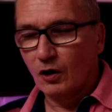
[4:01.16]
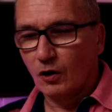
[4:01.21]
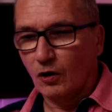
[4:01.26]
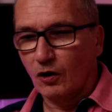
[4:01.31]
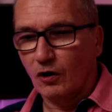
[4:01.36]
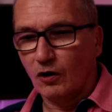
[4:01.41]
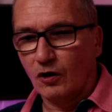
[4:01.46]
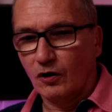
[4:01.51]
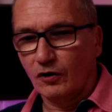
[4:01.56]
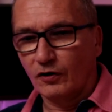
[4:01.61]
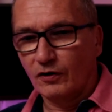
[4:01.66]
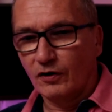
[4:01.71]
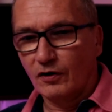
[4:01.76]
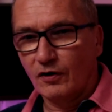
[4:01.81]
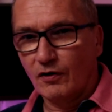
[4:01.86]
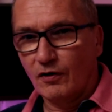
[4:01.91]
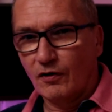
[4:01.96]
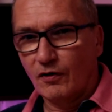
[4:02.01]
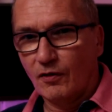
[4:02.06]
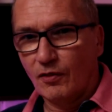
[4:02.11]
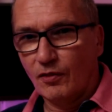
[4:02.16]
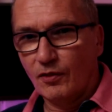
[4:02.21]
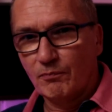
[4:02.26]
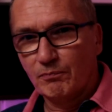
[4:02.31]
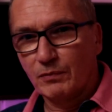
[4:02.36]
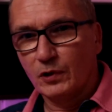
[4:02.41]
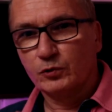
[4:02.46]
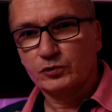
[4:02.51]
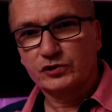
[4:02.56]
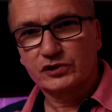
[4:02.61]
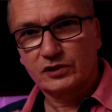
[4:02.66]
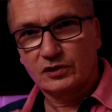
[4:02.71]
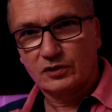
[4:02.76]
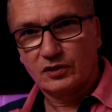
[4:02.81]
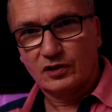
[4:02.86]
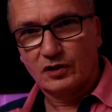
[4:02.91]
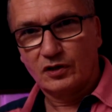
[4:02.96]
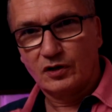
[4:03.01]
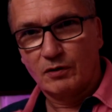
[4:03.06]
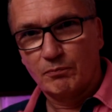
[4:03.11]
on the most
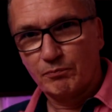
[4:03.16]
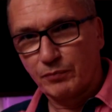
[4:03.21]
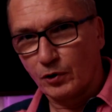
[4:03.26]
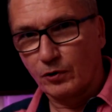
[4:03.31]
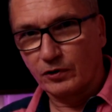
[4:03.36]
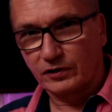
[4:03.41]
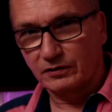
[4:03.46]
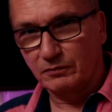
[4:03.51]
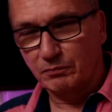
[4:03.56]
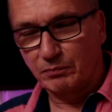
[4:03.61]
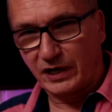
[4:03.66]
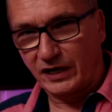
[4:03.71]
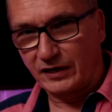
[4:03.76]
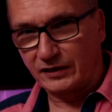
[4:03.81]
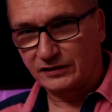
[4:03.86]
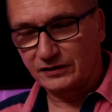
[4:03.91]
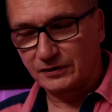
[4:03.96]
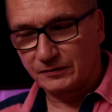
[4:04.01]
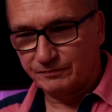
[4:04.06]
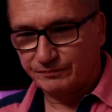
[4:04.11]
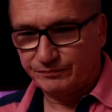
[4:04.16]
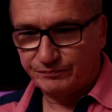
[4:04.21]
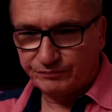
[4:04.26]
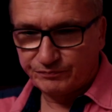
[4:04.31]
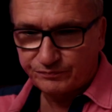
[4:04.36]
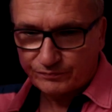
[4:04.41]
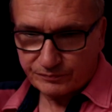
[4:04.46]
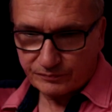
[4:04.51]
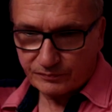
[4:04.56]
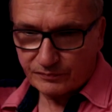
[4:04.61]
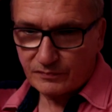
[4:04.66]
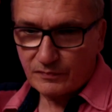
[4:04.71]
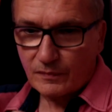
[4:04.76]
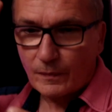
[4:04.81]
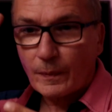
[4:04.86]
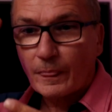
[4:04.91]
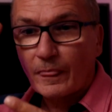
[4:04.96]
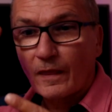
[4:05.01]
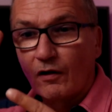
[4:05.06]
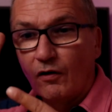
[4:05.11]
important parts.
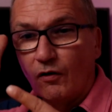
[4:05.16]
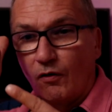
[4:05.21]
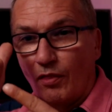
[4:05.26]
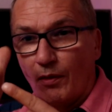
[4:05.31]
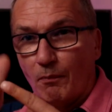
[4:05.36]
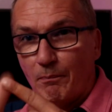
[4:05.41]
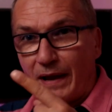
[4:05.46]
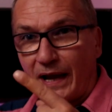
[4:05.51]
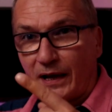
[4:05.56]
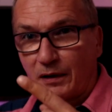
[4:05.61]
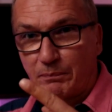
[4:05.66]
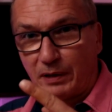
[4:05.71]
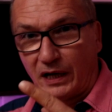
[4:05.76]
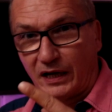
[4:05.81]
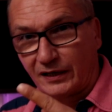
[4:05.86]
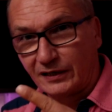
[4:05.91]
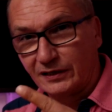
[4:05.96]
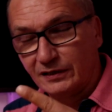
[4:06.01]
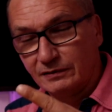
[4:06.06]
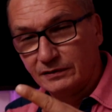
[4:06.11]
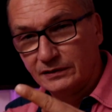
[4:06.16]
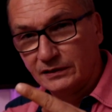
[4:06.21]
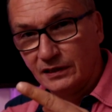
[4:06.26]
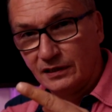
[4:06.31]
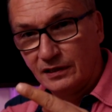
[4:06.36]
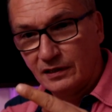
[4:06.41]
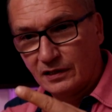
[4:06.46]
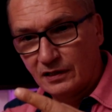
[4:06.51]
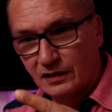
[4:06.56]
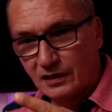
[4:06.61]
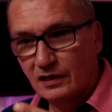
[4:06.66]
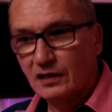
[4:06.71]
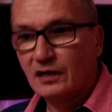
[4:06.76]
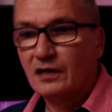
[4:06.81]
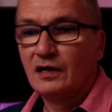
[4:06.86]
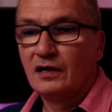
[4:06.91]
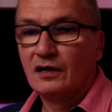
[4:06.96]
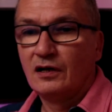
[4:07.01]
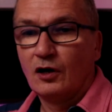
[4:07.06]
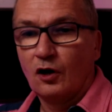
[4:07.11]
The backpack,
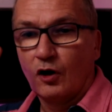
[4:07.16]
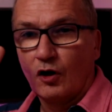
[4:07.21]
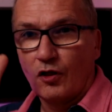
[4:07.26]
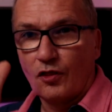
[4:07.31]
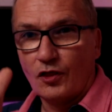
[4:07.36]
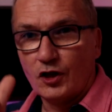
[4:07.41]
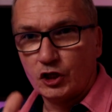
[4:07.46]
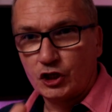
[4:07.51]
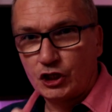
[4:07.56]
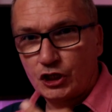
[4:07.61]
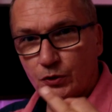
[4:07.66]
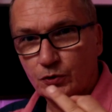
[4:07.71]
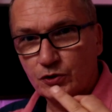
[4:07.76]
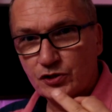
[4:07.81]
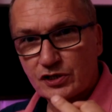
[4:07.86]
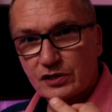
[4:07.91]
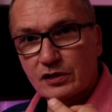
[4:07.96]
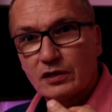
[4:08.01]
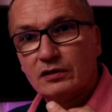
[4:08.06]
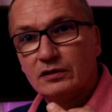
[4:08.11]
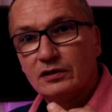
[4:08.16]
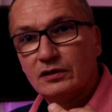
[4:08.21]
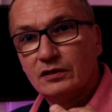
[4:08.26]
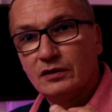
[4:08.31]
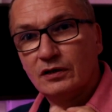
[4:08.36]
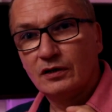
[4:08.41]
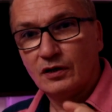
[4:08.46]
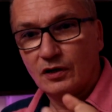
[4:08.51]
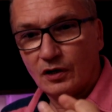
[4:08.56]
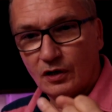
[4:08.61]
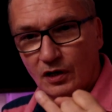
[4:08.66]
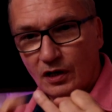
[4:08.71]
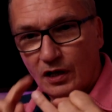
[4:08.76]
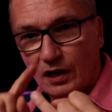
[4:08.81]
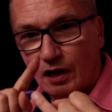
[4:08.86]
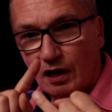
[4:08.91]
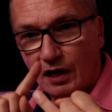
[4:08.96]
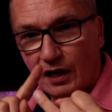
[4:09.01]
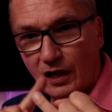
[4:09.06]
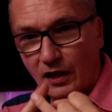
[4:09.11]
the shoes,
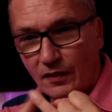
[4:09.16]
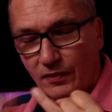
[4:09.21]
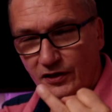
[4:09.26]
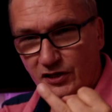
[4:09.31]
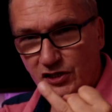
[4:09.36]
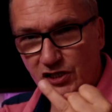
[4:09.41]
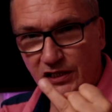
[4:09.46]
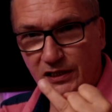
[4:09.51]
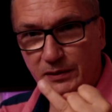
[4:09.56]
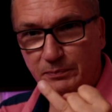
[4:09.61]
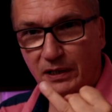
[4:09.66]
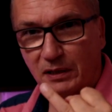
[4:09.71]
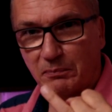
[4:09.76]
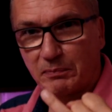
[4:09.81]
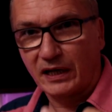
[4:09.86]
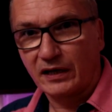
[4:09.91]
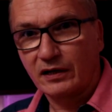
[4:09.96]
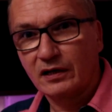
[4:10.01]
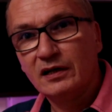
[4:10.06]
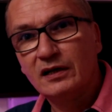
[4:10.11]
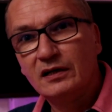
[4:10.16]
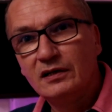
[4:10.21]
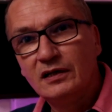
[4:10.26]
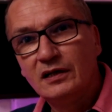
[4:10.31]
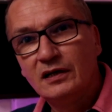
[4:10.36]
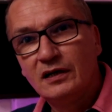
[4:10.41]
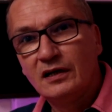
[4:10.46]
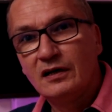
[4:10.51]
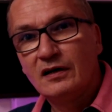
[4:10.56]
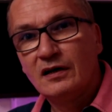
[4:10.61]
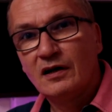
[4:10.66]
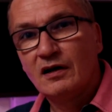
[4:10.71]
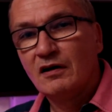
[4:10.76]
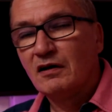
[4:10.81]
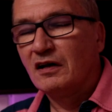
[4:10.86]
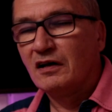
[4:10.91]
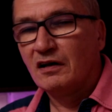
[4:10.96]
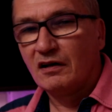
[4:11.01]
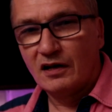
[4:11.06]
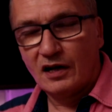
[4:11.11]
the sleeping bag.
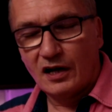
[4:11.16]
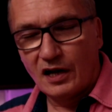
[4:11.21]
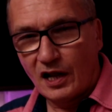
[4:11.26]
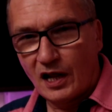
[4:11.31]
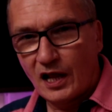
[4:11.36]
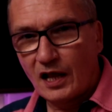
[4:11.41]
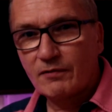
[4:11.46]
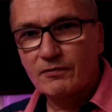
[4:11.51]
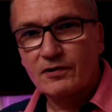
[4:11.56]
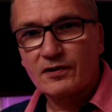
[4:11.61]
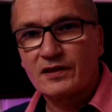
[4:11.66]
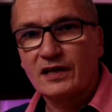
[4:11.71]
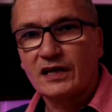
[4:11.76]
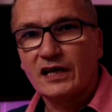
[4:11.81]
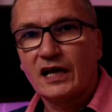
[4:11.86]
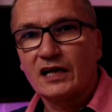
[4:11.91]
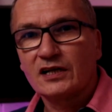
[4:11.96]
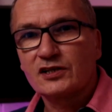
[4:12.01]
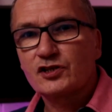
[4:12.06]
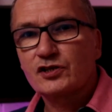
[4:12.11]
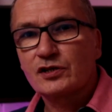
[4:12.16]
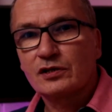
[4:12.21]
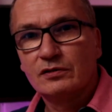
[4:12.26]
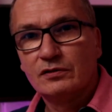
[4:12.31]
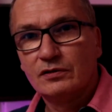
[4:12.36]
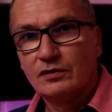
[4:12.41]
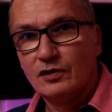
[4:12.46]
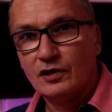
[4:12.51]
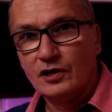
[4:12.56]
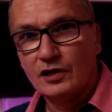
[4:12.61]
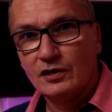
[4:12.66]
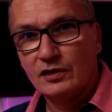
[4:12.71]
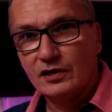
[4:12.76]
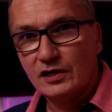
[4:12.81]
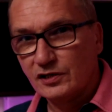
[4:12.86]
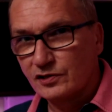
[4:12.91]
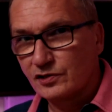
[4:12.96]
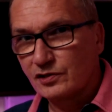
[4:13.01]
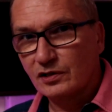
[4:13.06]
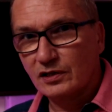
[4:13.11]
Everything else
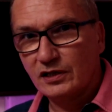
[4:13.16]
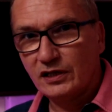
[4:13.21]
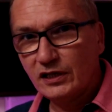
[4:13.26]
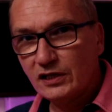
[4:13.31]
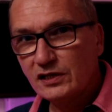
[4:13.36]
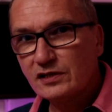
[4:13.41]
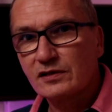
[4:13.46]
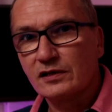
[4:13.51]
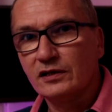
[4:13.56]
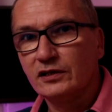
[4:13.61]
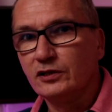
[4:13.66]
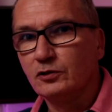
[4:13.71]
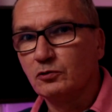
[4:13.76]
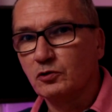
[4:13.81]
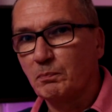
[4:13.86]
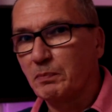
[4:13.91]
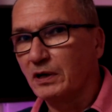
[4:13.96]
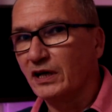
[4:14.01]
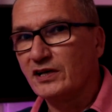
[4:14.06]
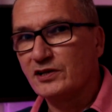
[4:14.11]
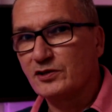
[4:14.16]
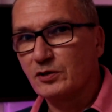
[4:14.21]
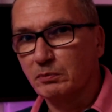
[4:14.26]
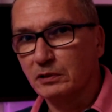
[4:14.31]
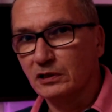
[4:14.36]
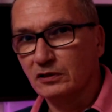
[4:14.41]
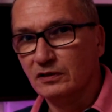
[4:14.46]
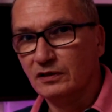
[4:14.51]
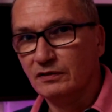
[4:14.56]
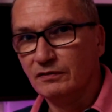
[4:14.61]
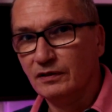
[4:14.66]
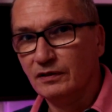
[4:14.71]
is easily replaceable.